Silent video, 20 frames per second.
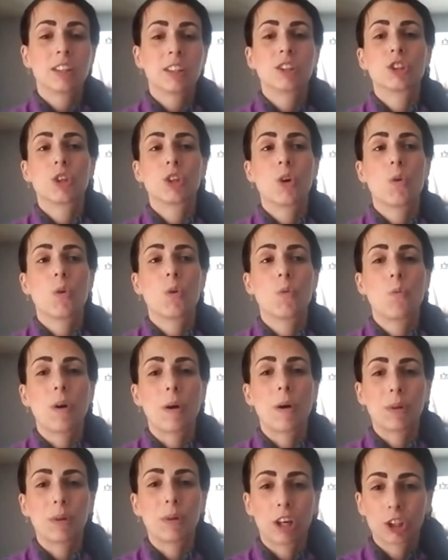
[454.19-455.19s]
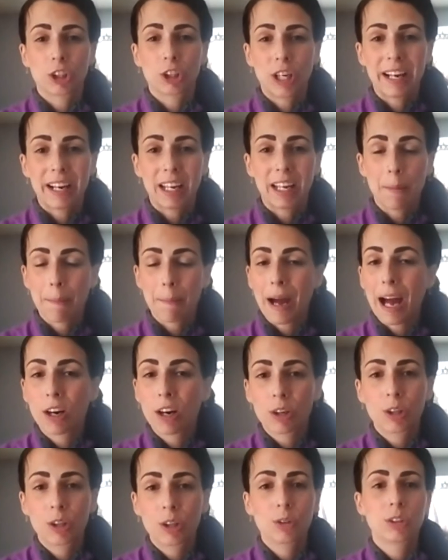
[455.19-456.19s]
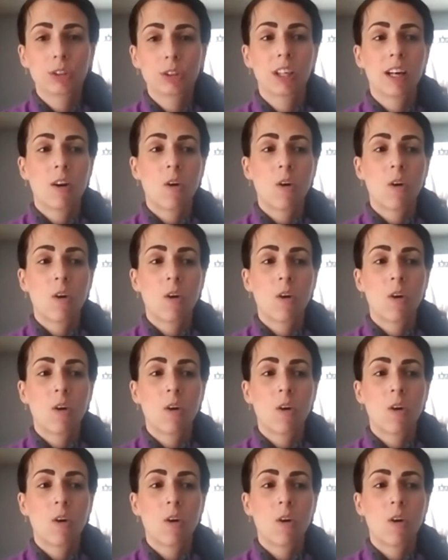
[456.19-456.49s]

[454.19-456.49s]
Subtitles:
So when we are tracking macros